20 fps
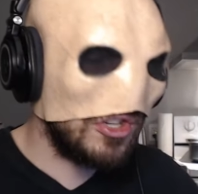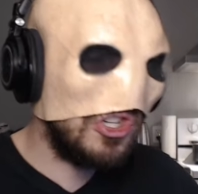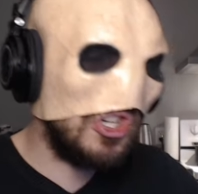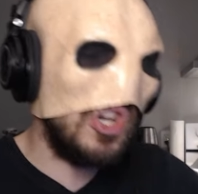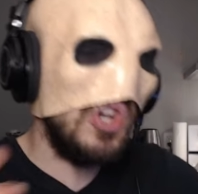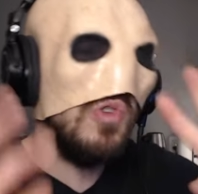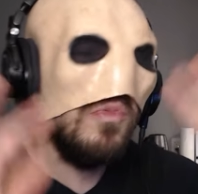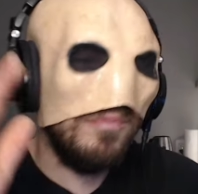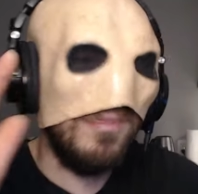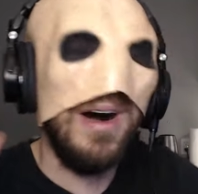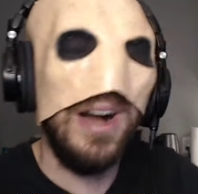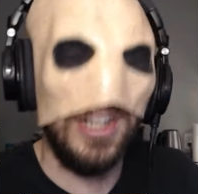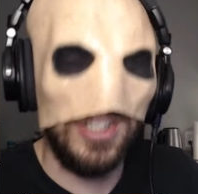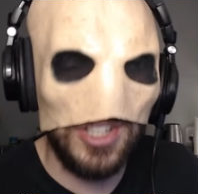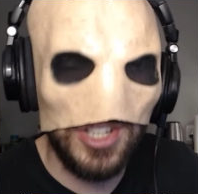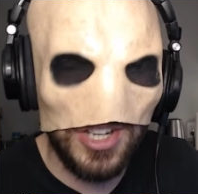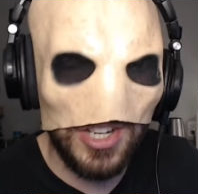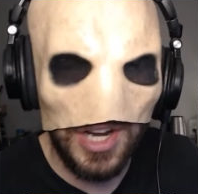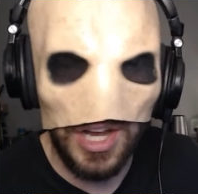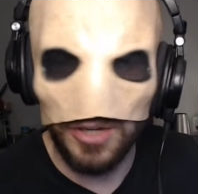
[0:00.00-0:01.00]
too
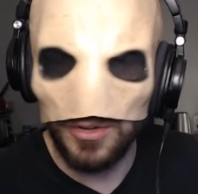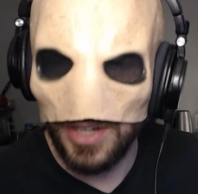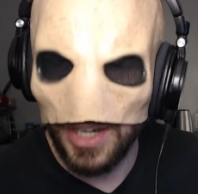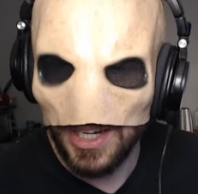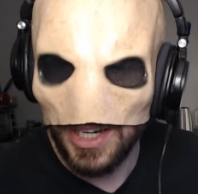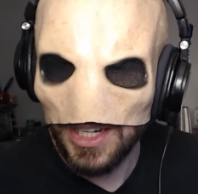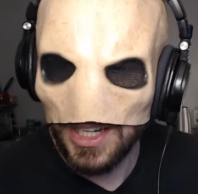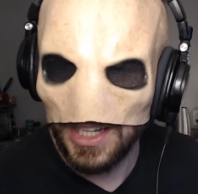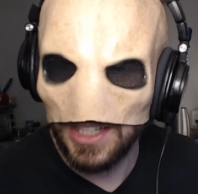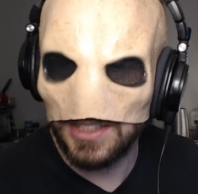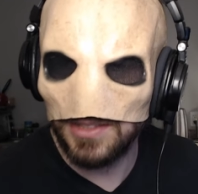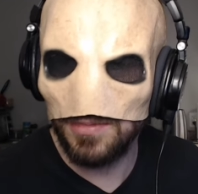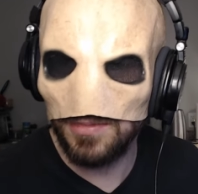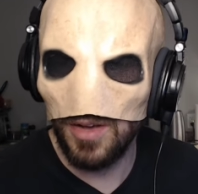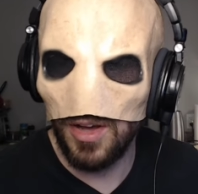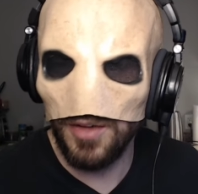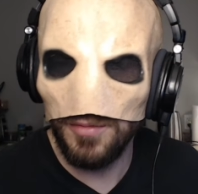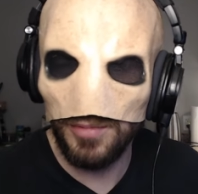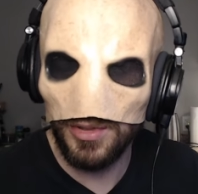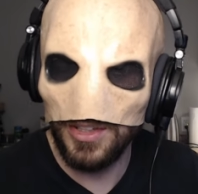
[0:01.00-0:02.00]
much, okay? It's
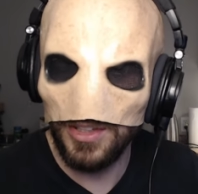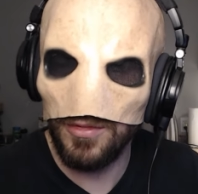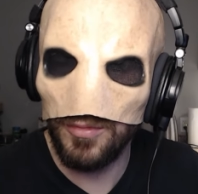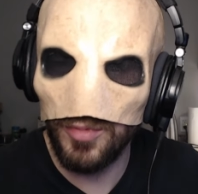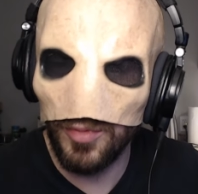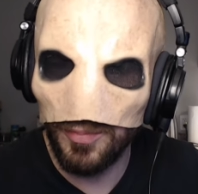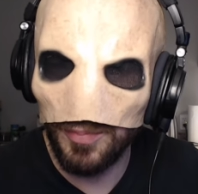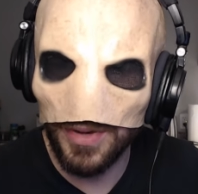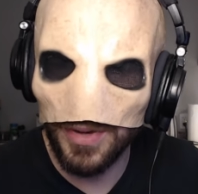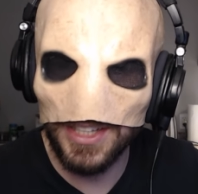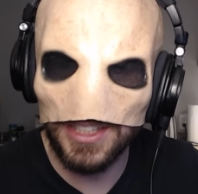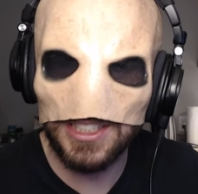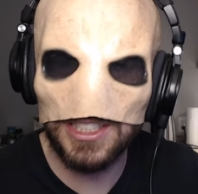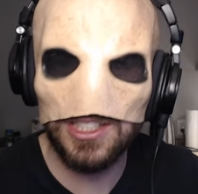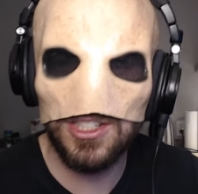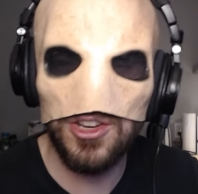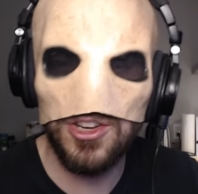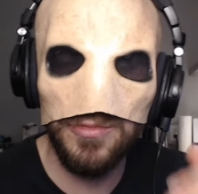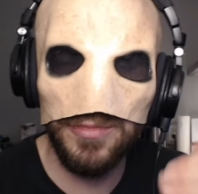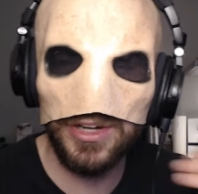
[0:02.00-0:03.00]
unbelievable, but it's
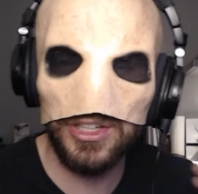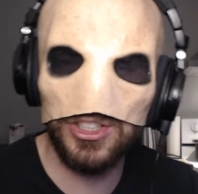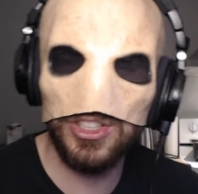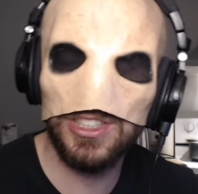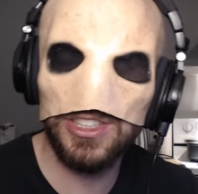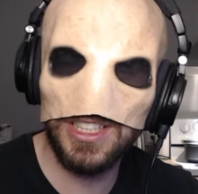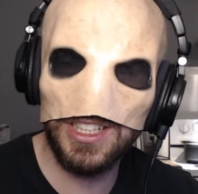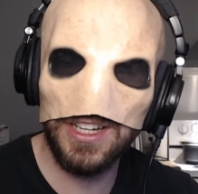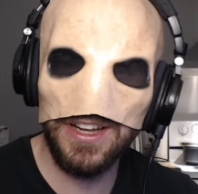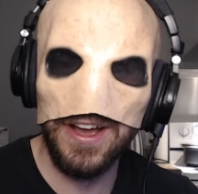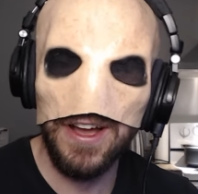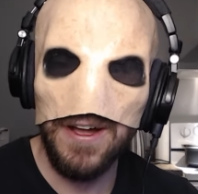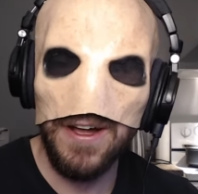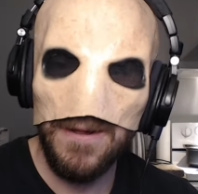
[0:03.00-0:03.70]
too much as in